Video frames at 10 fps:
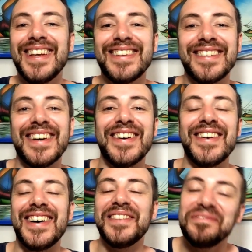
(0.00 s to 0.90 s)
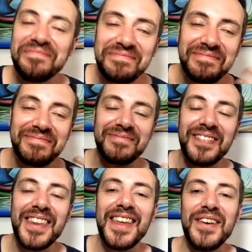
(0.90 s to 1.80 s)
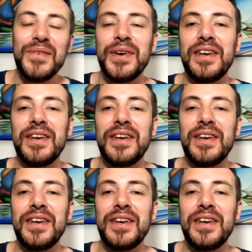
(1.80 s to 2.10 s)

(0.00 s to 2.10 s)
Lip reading: So we